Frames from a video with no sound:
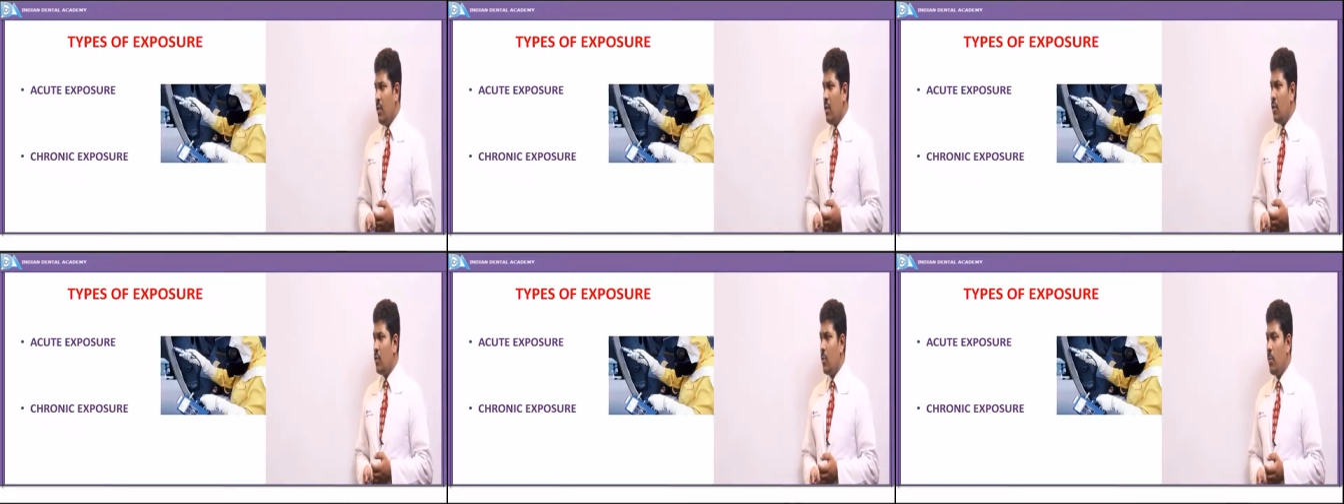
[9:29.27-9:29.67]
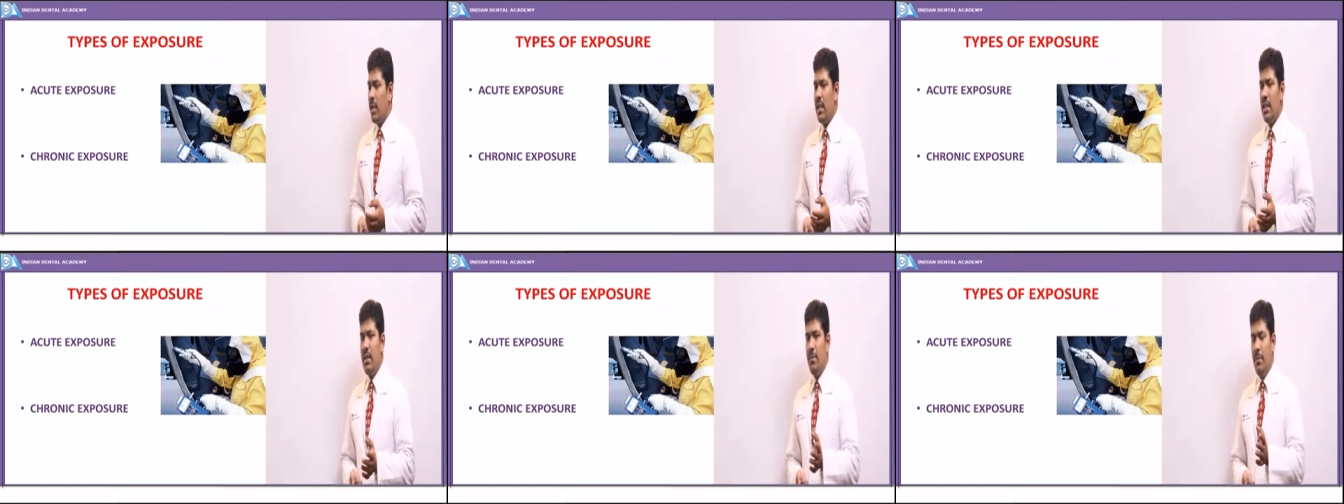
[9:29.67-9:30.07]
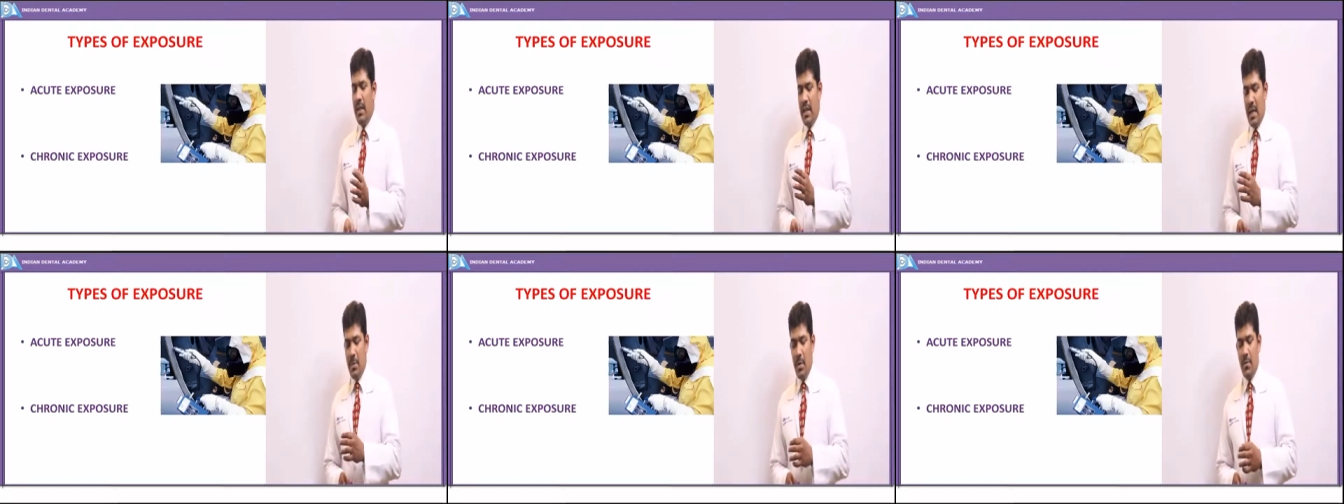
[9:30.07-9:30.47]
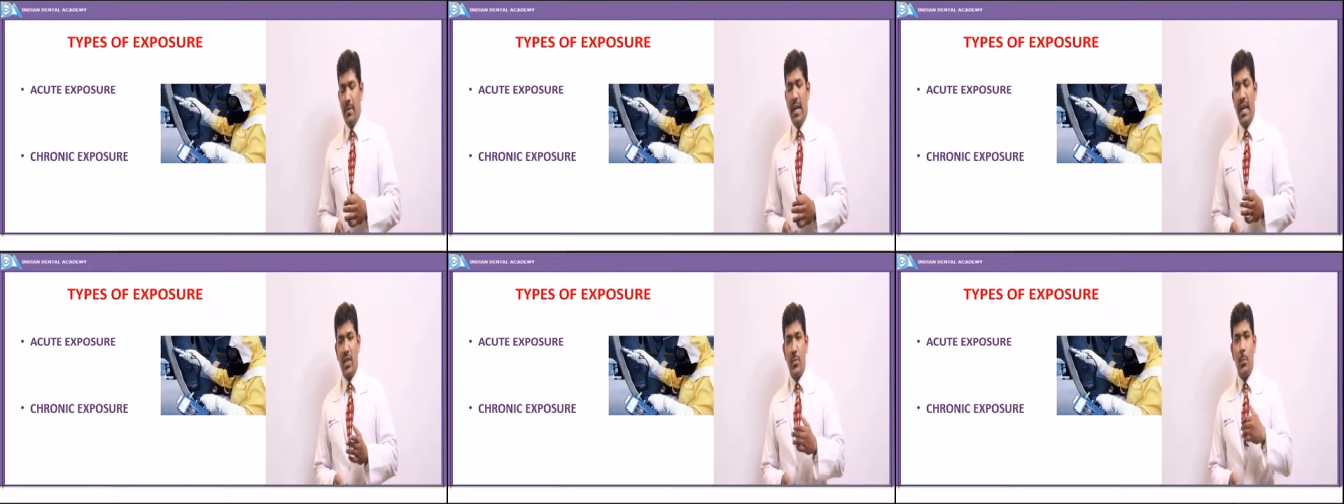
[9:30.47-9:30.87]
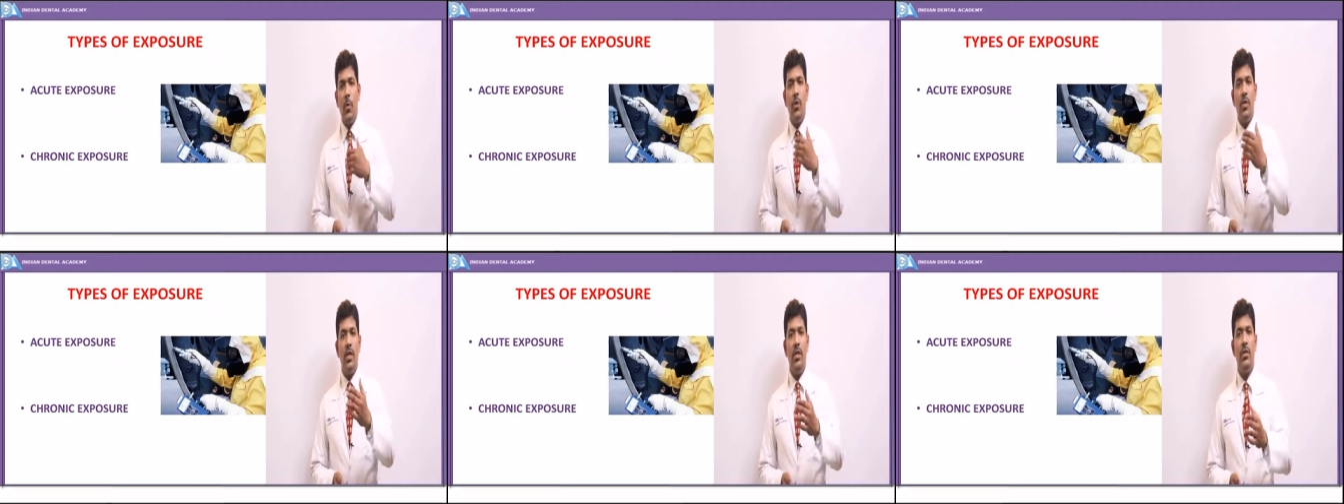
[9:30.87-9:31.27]
so what are the different types of
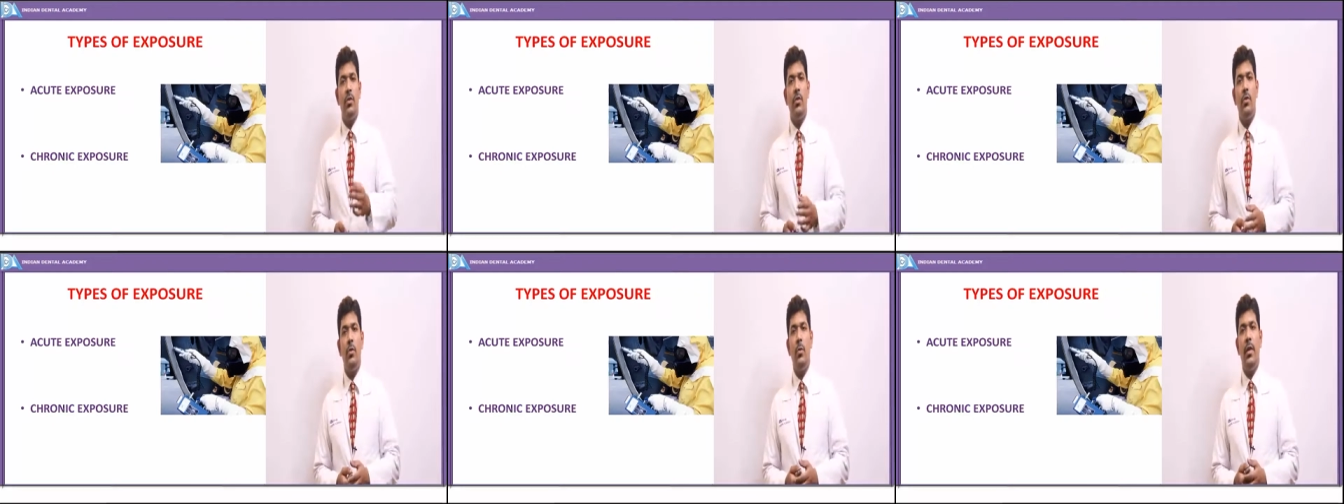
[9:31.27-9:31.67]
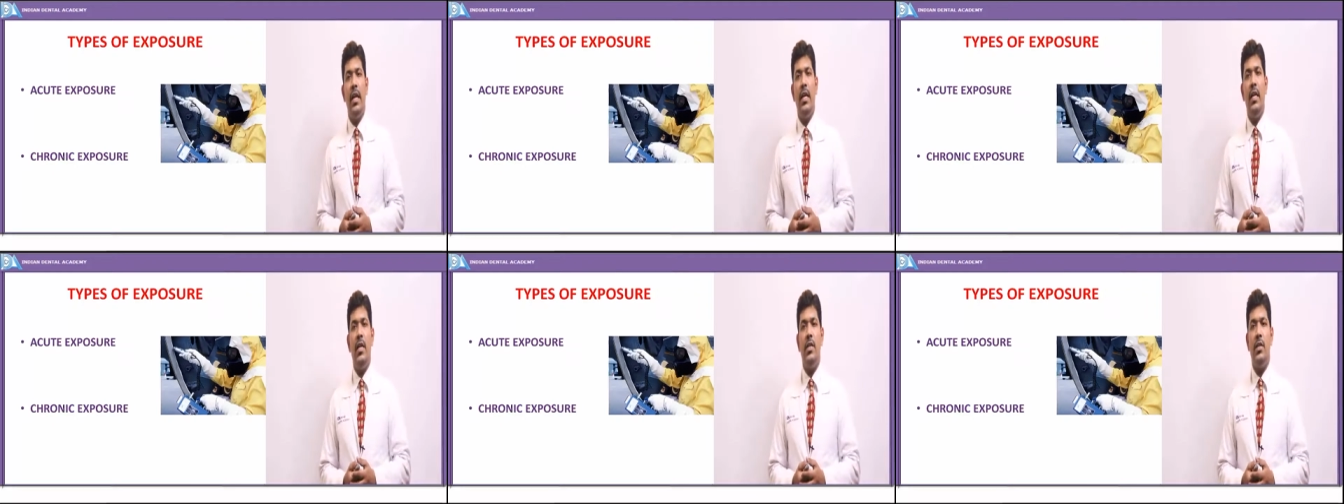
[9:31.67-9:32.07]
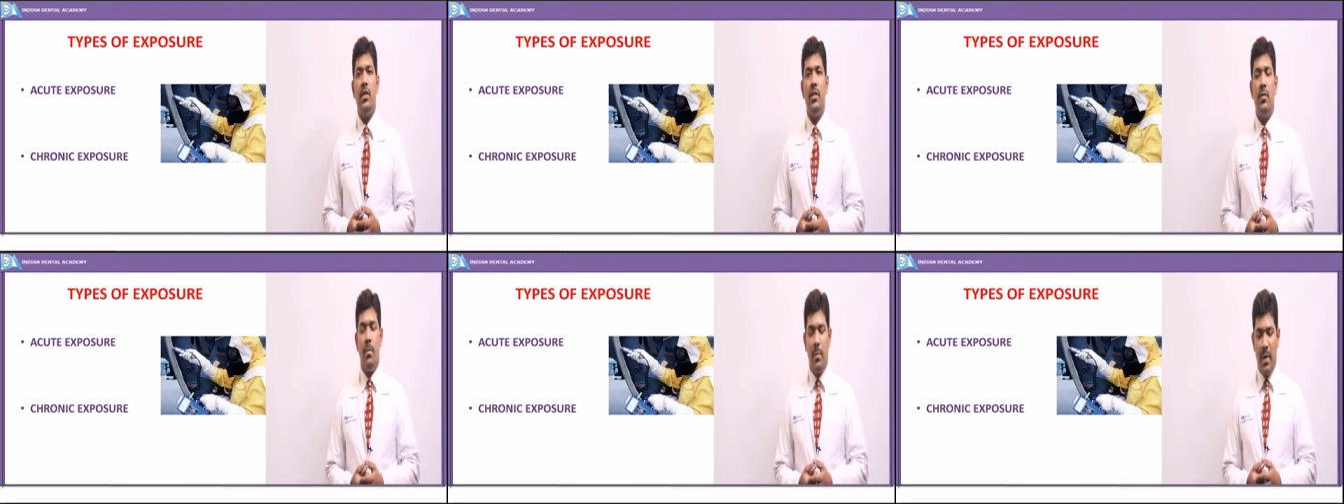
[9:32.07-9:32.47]
exposures to radiation